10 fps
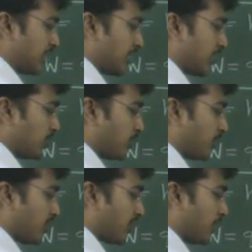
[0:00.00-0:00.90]
10 to the
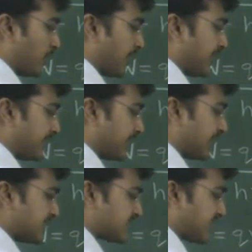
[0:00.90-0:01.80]
power of
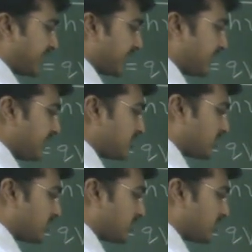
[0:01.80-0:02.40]
minus 19